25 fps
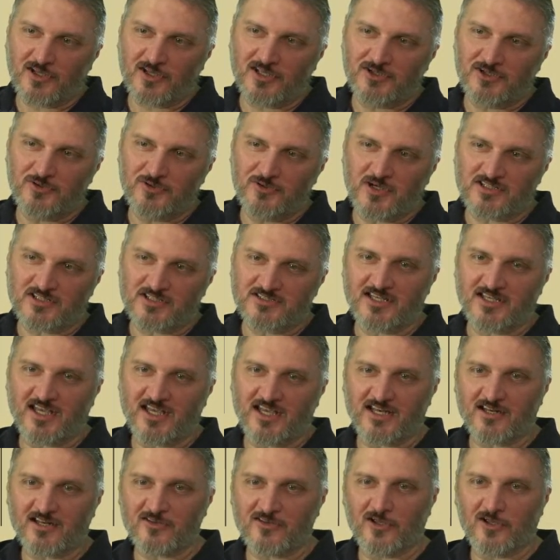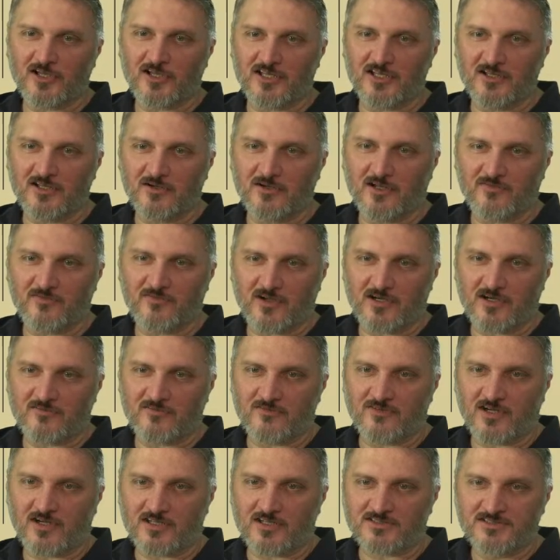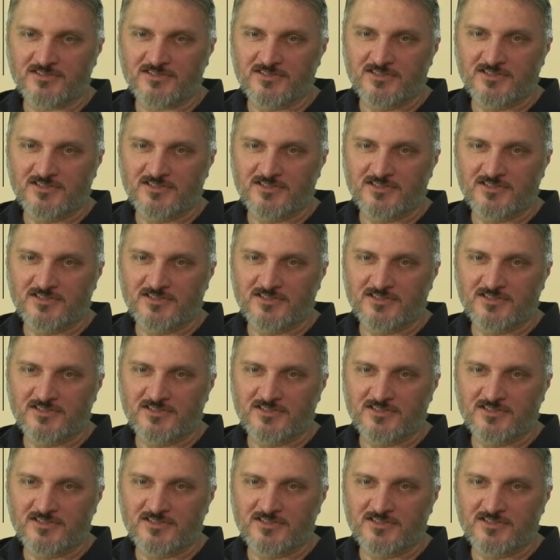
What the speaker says: in, you actually cannot log in on Firefox.